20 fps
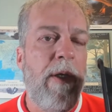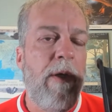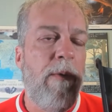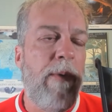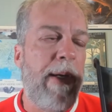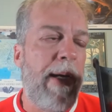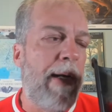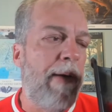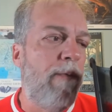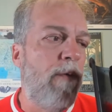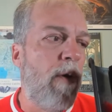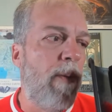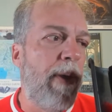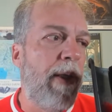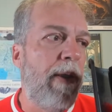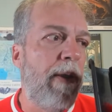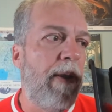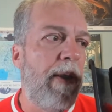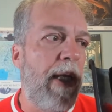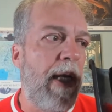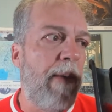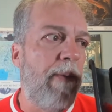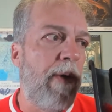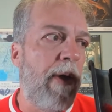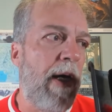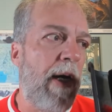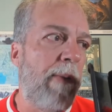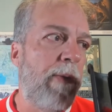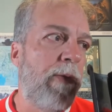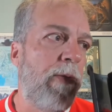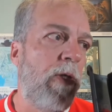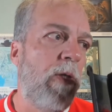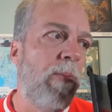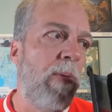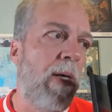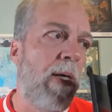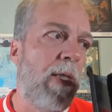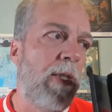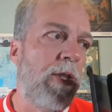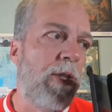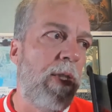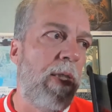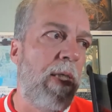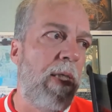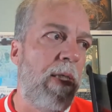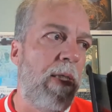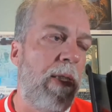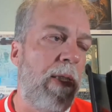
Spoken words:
We had a woman named Rahab Dugmash in